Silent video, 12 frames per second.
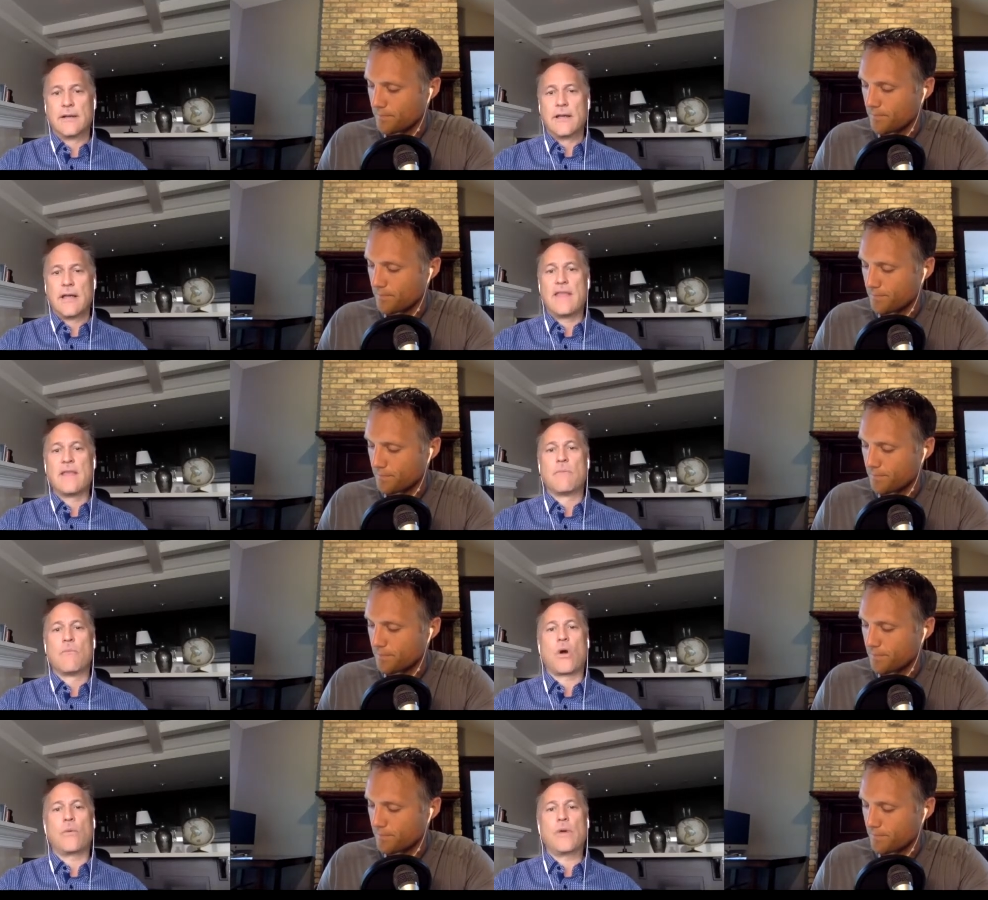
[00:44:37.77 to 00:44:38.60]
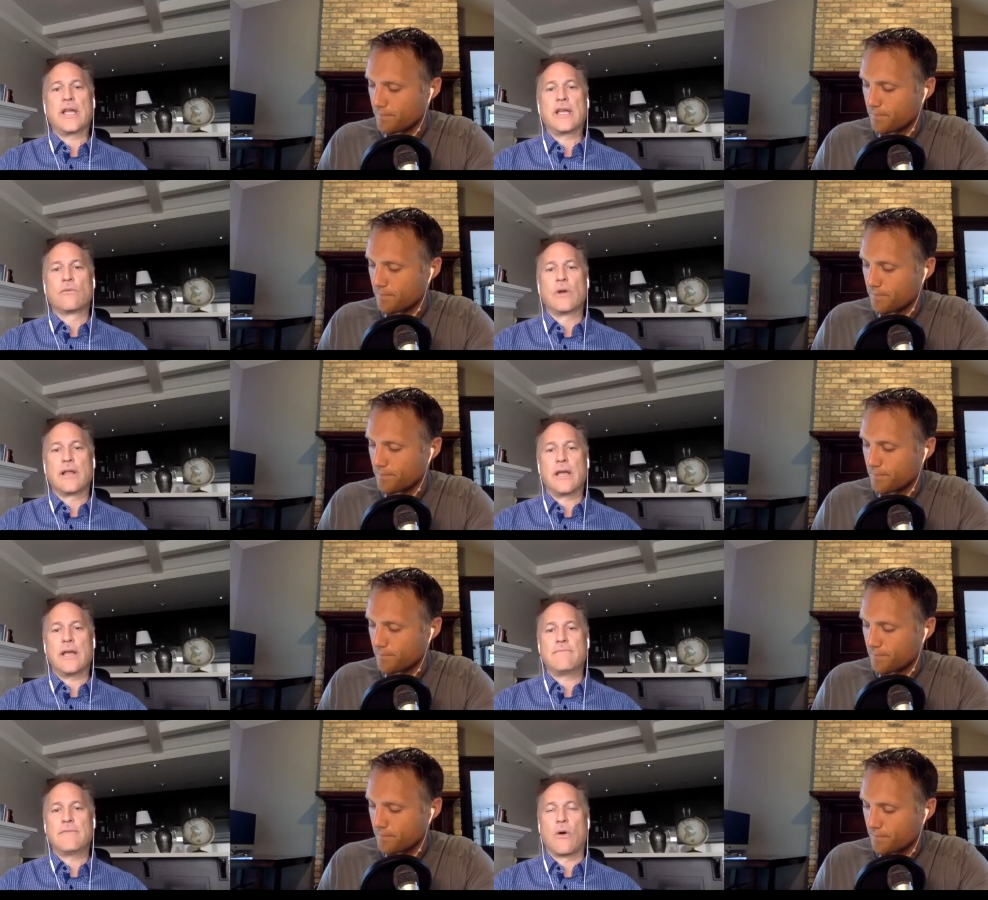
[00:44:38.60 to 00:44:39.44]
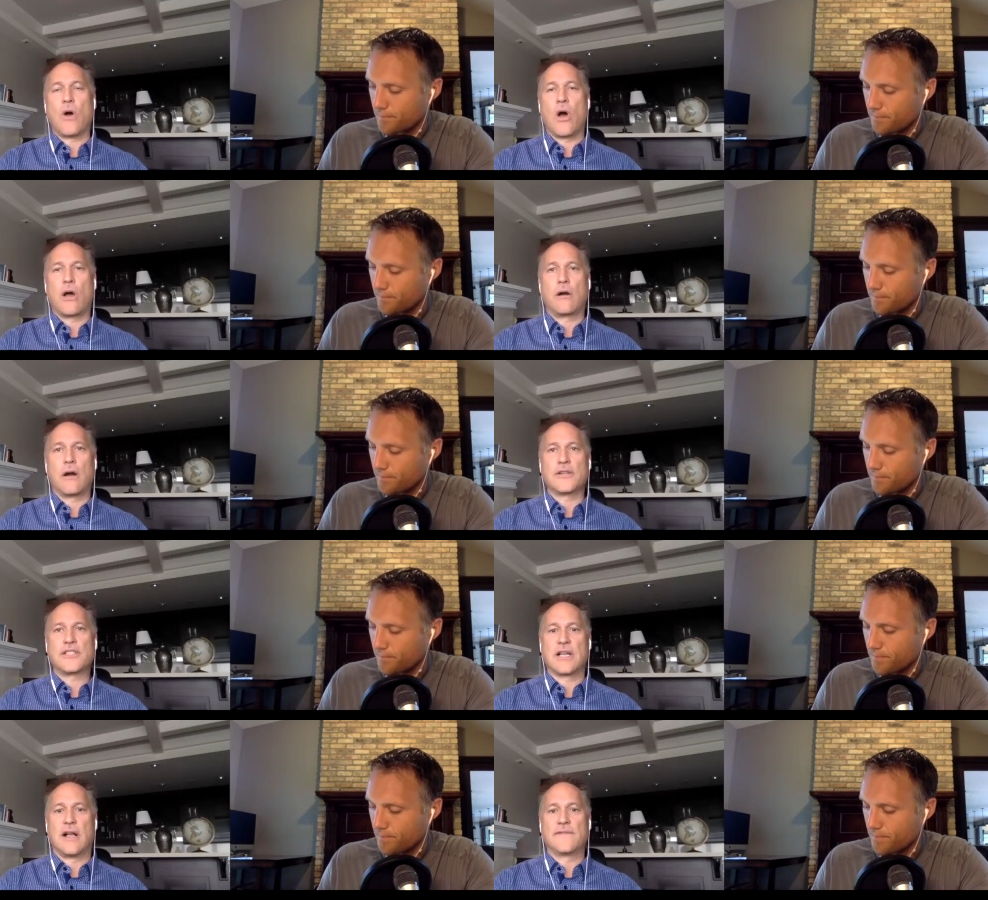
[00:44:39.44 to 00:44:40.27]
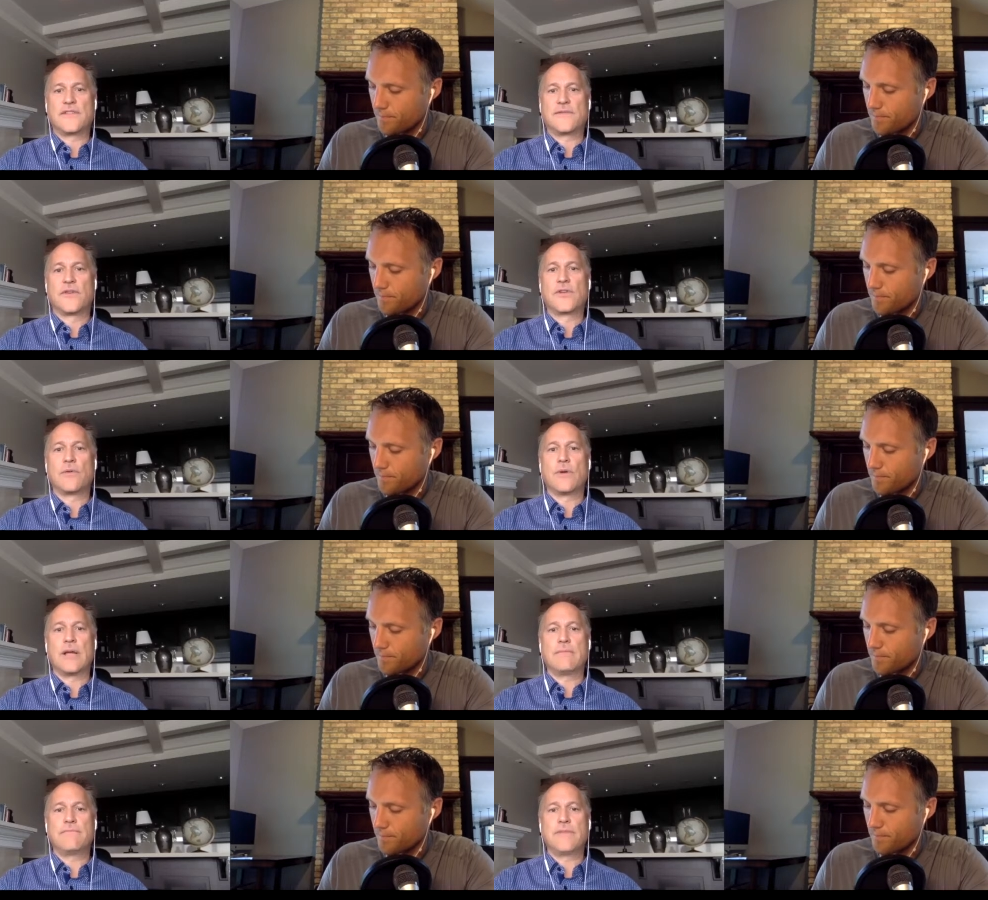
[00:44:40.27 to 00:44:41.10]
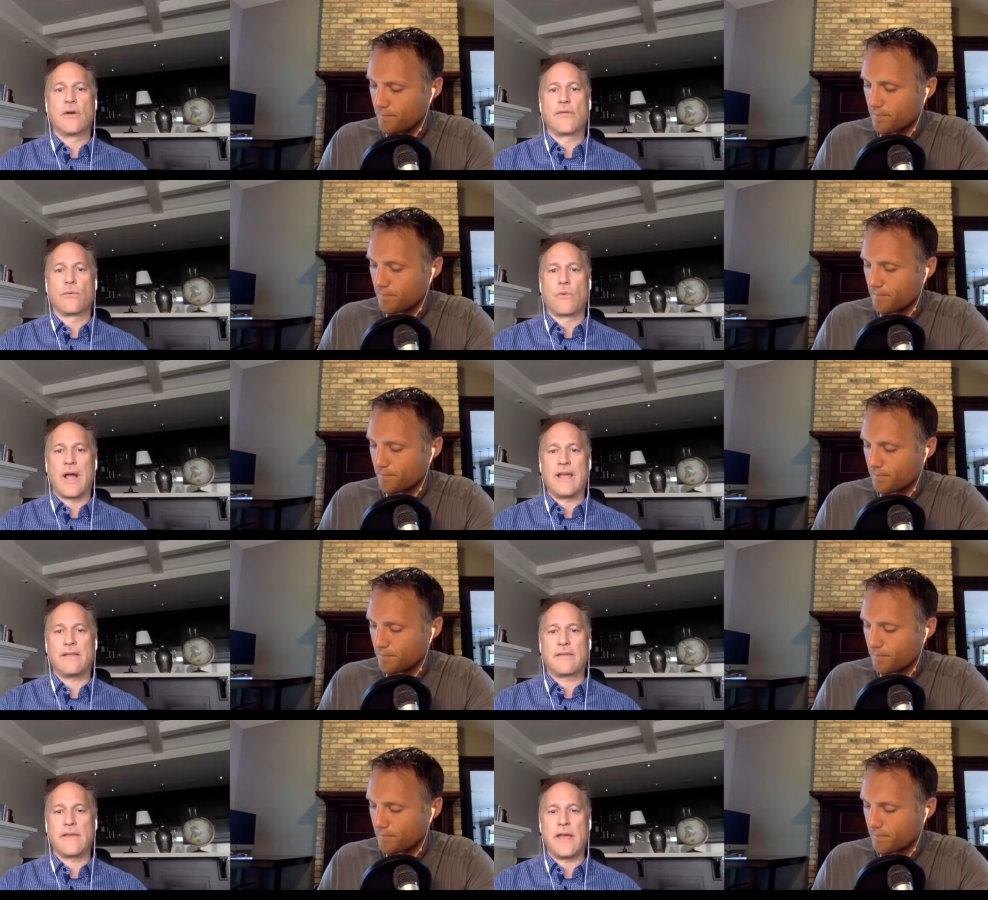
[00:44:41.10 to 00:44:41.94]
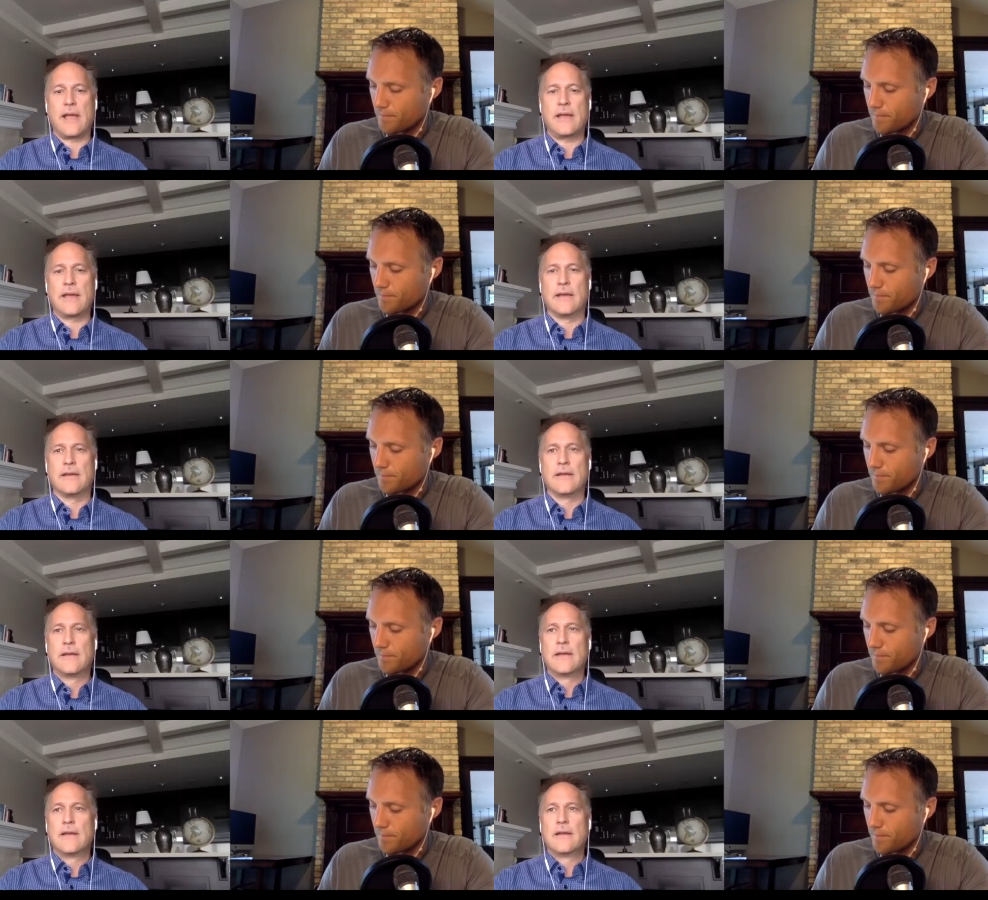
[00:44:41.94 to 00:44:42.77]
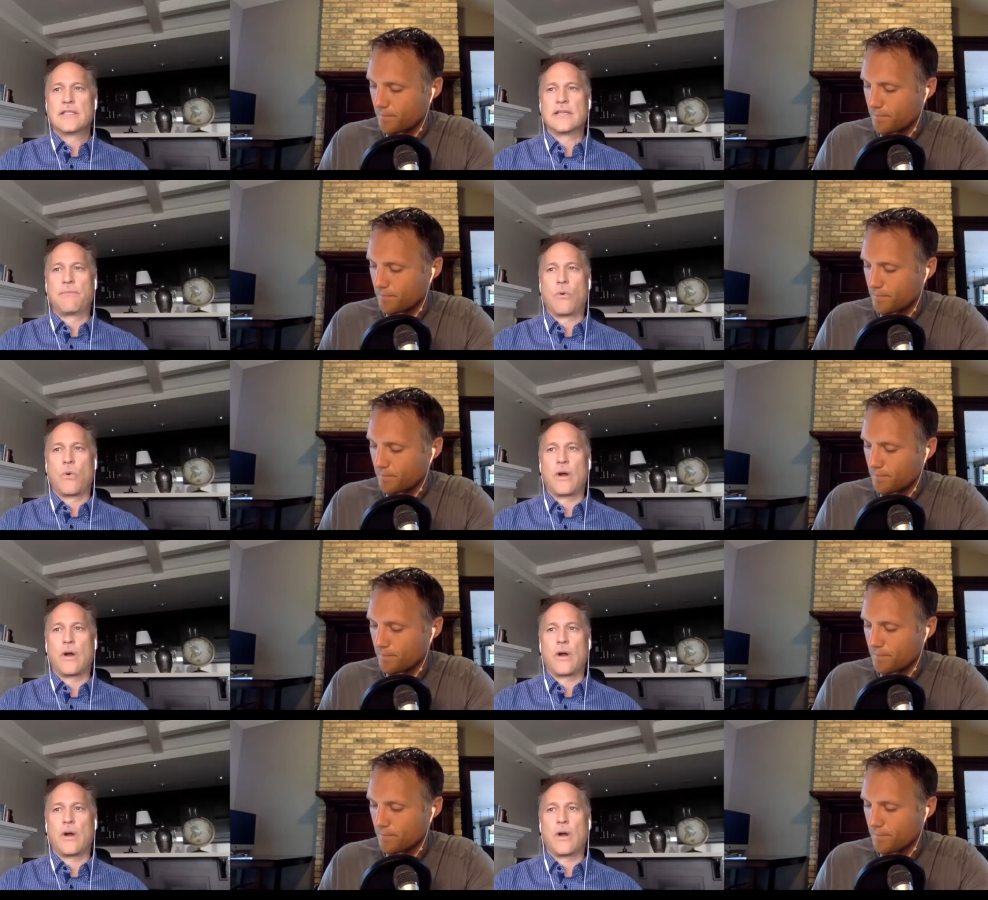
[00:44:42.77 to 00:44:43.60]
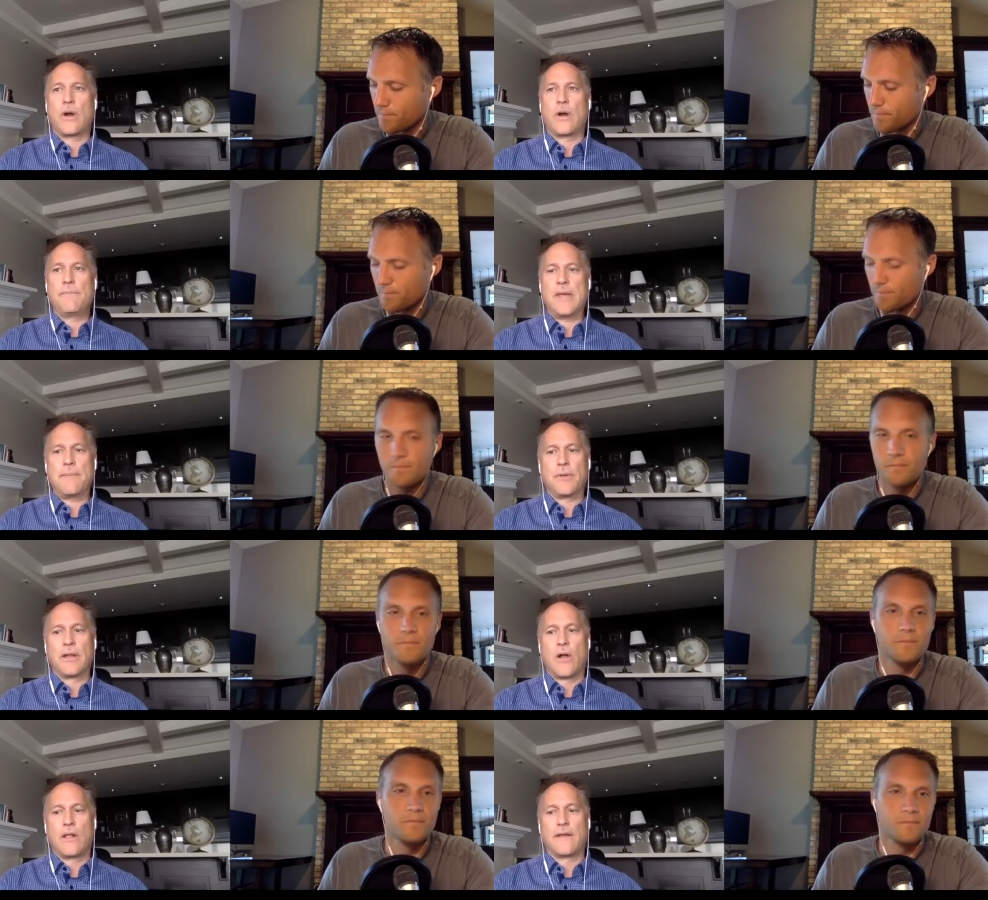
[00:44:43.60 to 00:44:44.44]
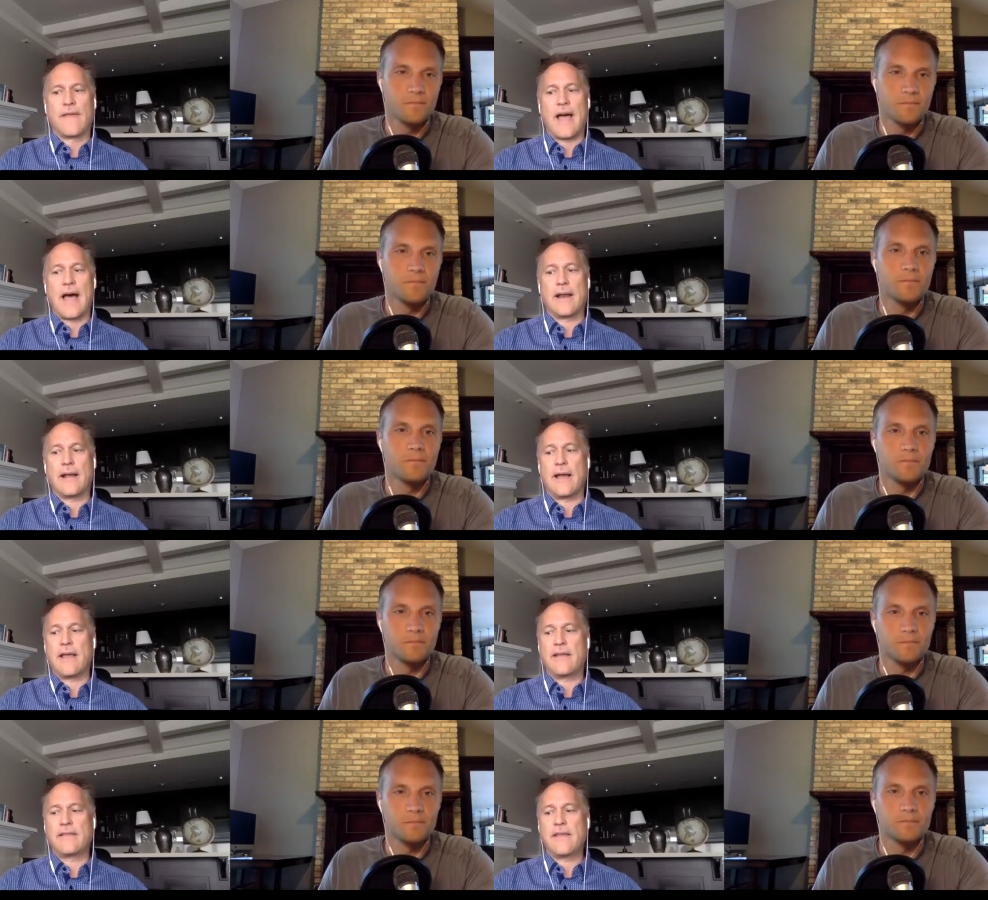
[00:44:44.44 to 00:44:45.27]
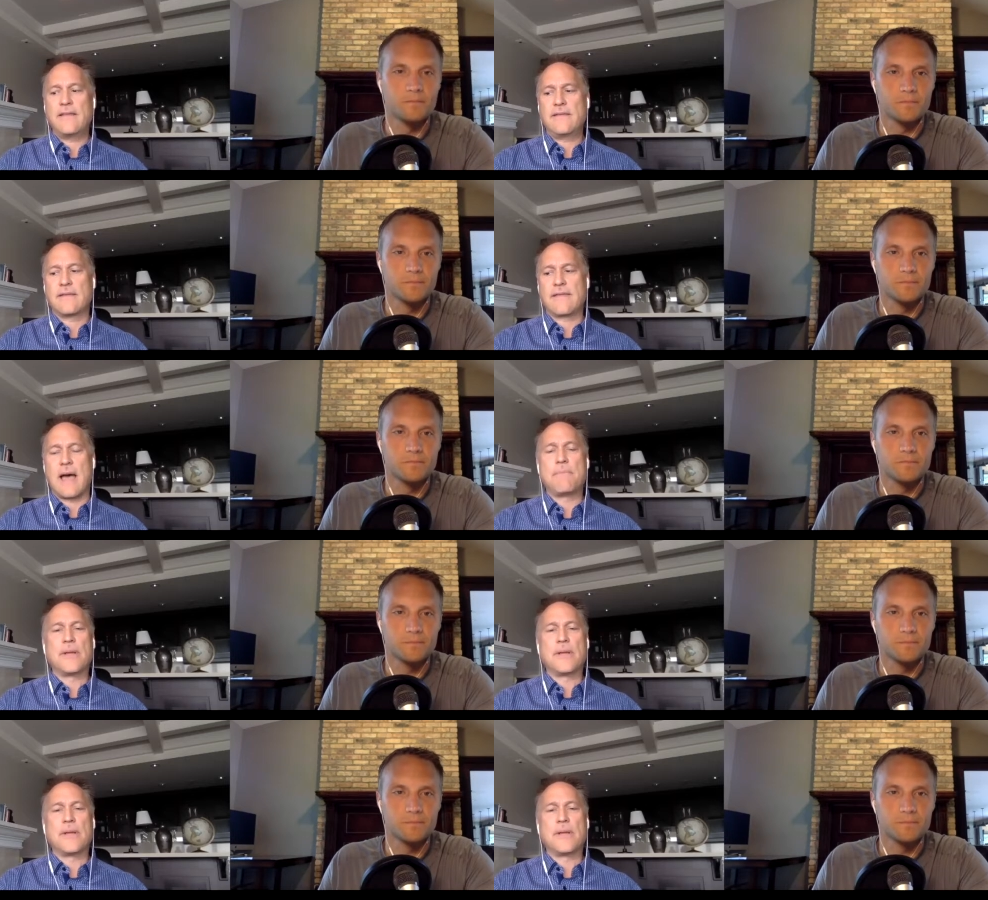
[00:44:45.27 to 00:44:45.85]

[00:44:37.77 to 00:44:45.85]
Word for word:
Speaker 1: And the more we can really, you know, honor ourselves for doing, you know, the right thing and supporting people and all of that, I, I think that that builds a